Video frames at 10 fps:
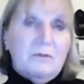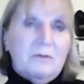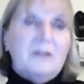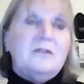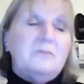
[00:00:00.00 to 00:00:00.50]

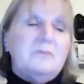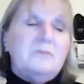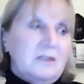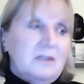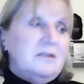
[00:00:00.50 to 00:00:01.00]

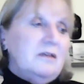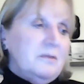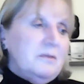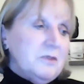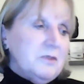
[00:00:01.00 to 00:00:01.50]
Right,
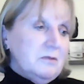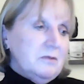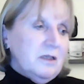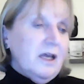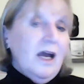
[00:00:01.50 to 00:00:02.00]

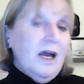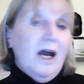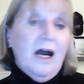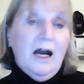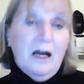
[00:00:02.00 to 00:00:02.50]
absolutely.
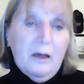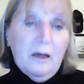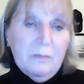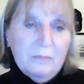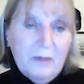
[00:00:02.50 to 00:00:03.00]

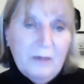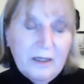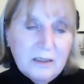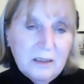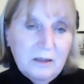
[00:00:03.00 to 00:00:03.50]

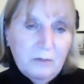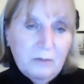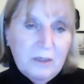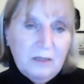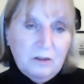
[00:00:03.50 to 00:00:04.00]
I see
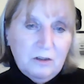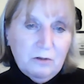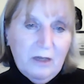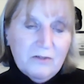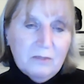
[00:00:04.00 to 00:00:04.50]
that we
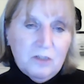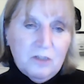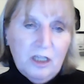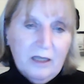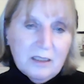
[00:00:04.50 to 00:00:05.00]
do have some
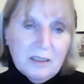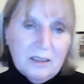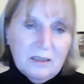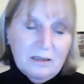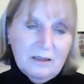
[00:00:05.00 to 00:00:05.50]

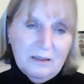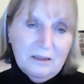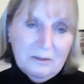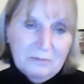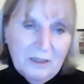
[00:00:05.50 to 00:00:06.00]
chats
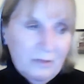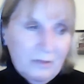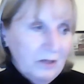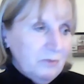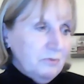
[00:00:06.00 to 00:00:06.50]

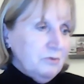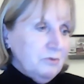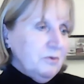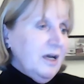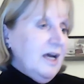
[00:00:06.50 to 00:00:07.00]
coming through.